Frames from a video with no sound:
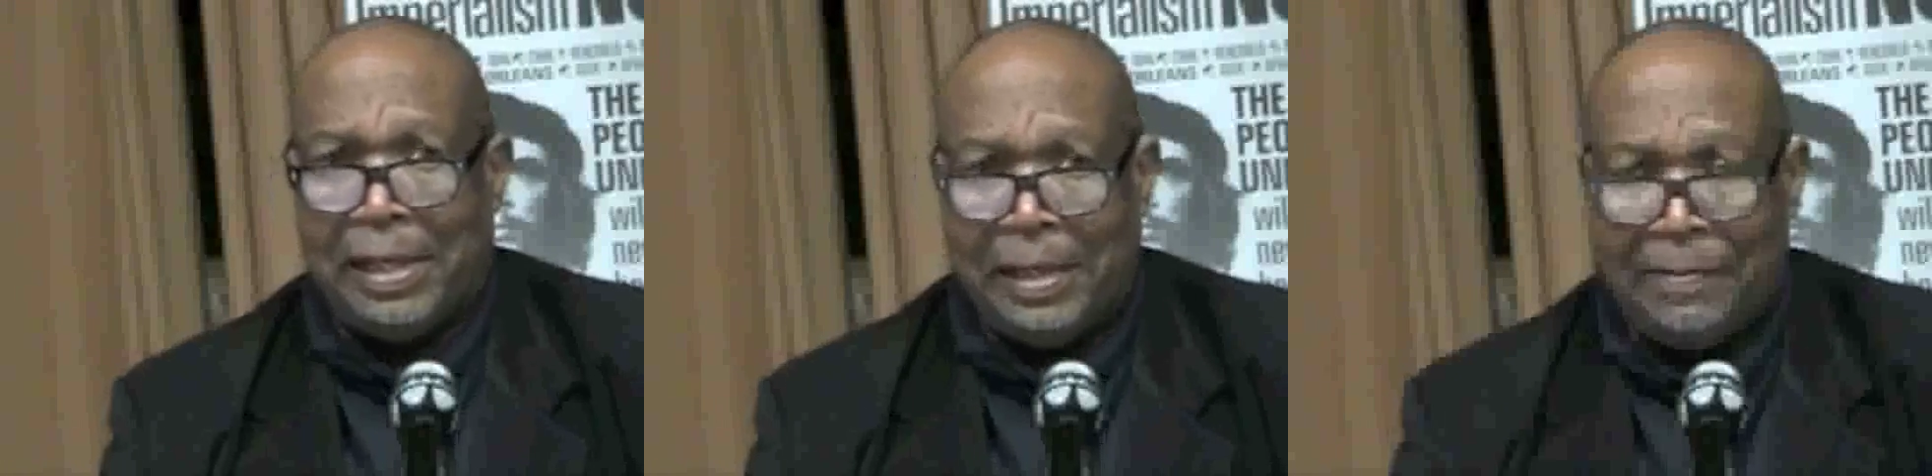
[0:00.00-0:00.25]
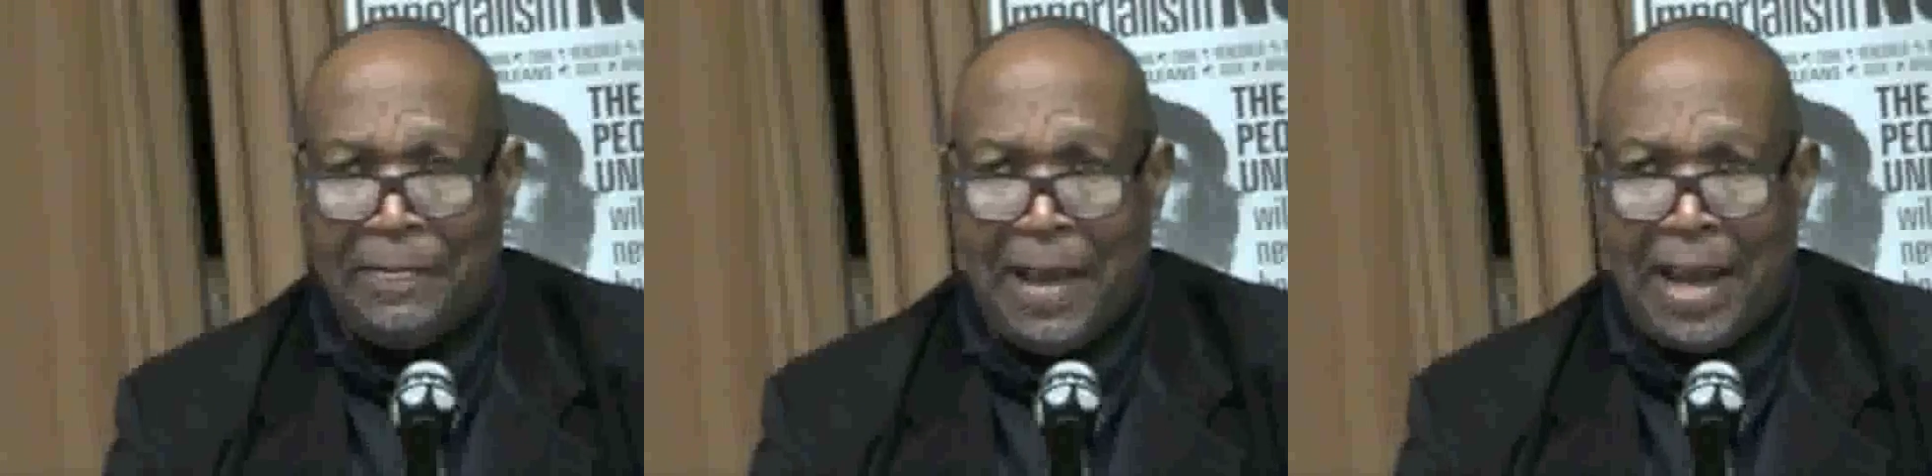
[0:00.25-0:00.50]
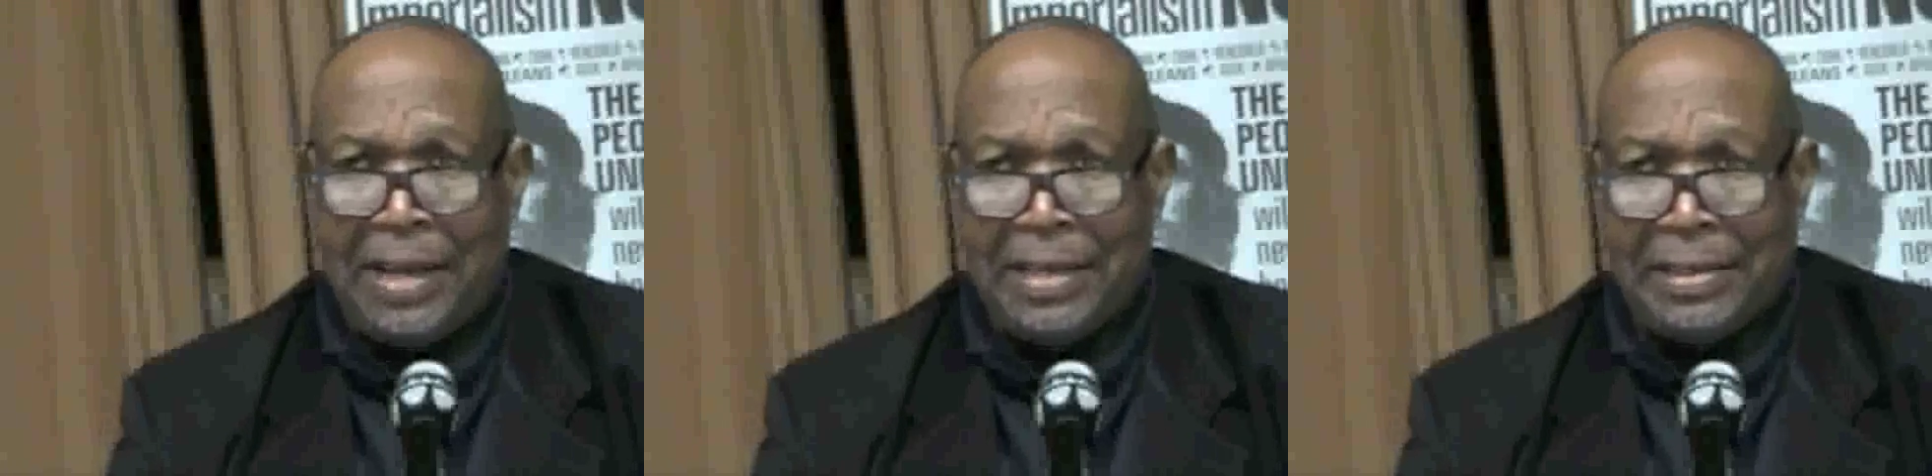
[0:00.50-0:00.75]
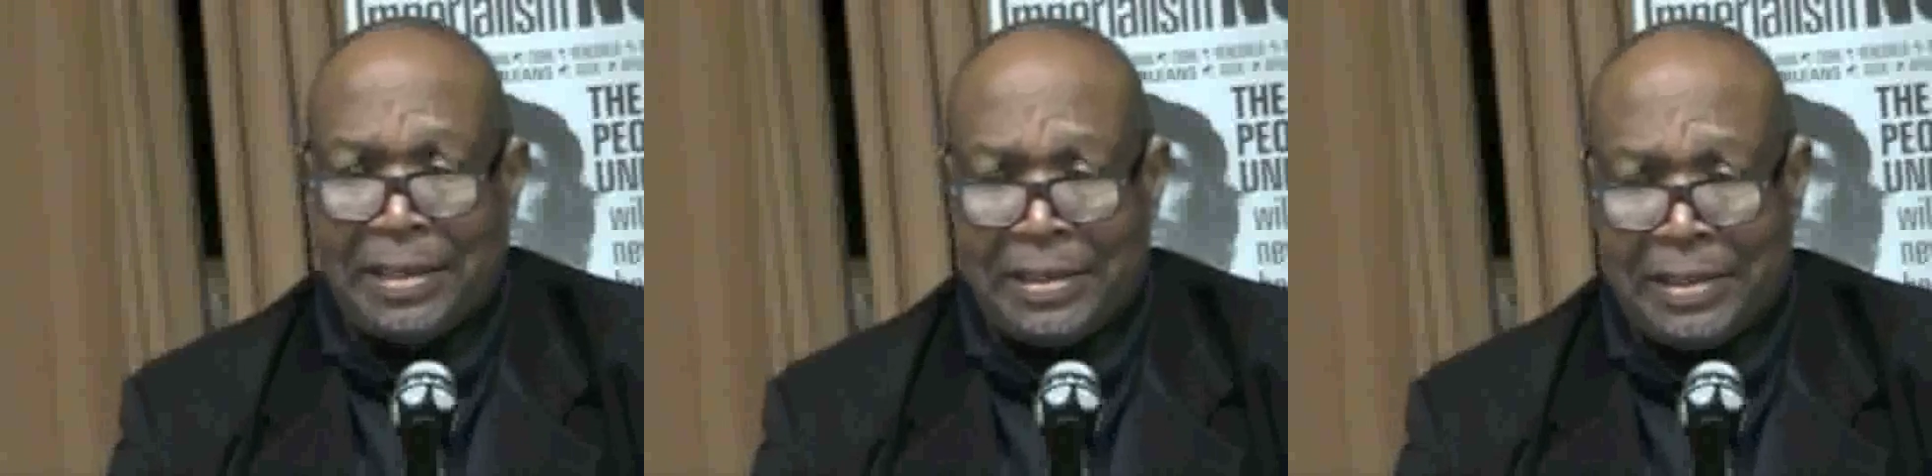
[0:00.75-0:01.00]
if they can
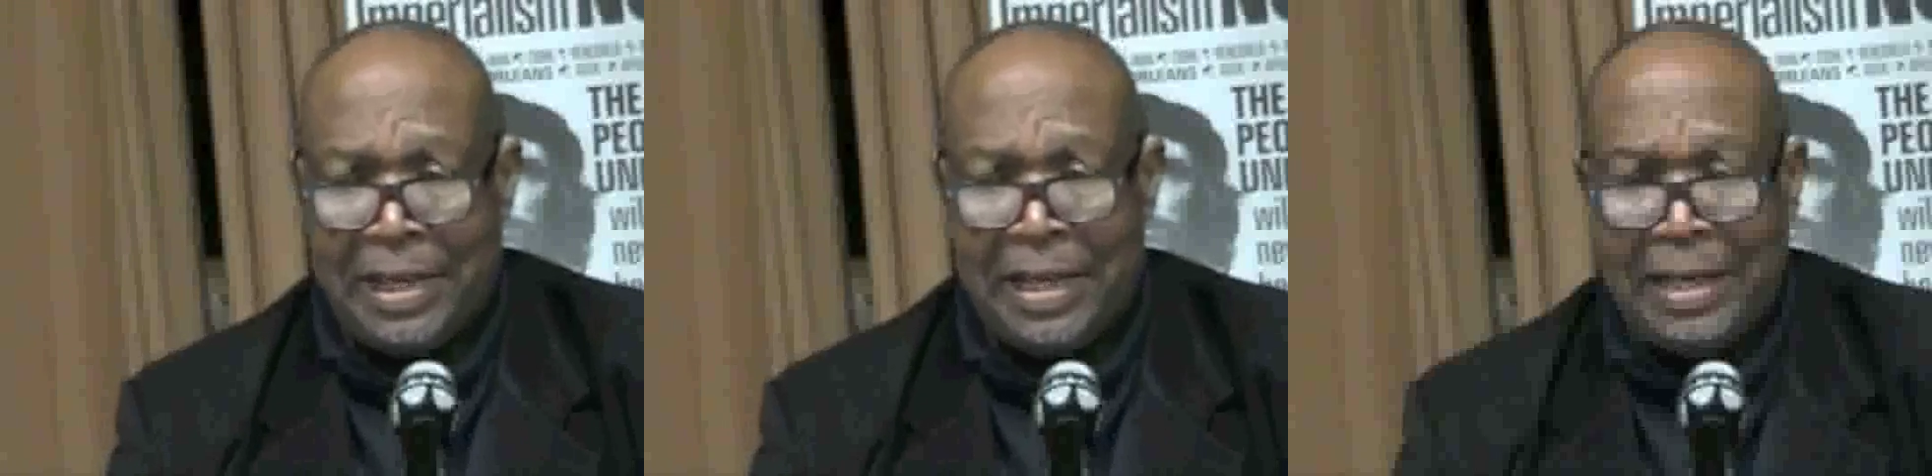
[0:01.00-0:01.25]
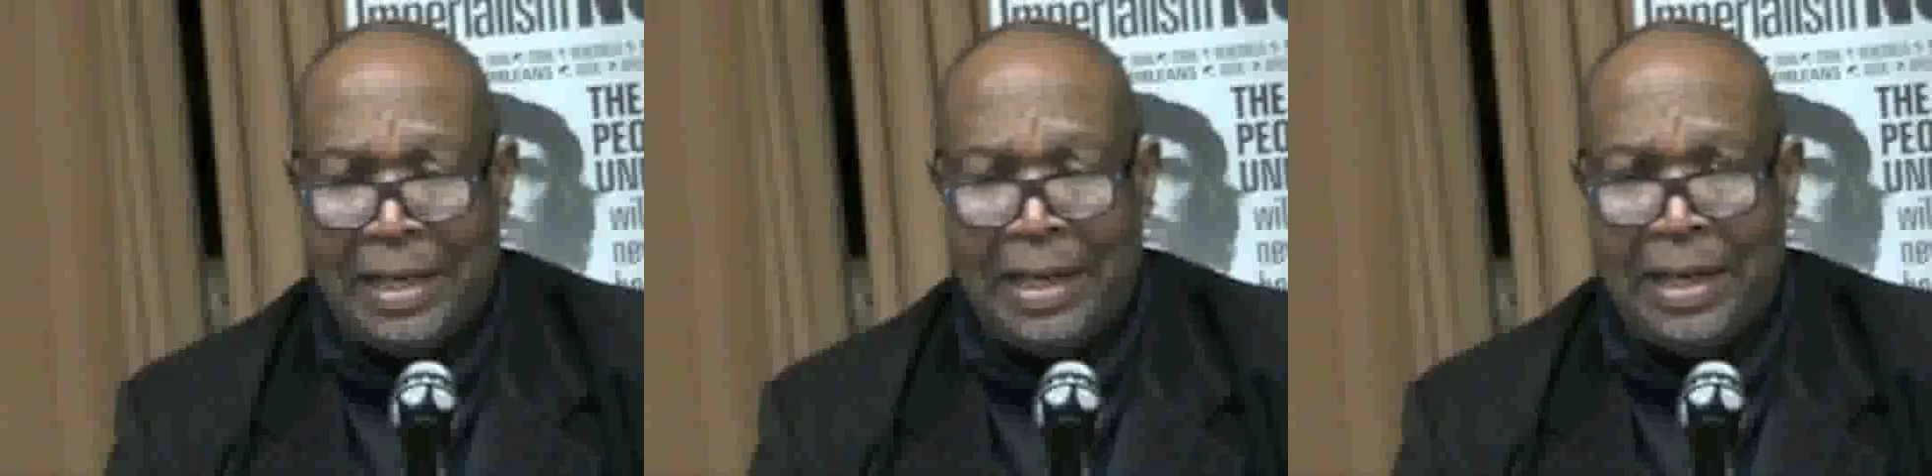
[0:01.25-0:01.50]
succeed